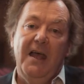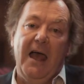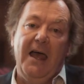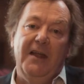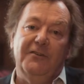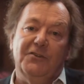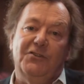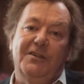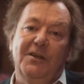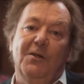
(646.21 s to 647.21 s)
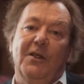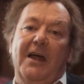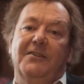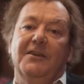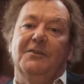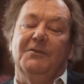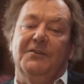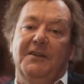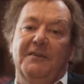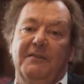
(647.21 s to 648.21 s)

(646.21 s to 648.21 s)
and distill that into a set of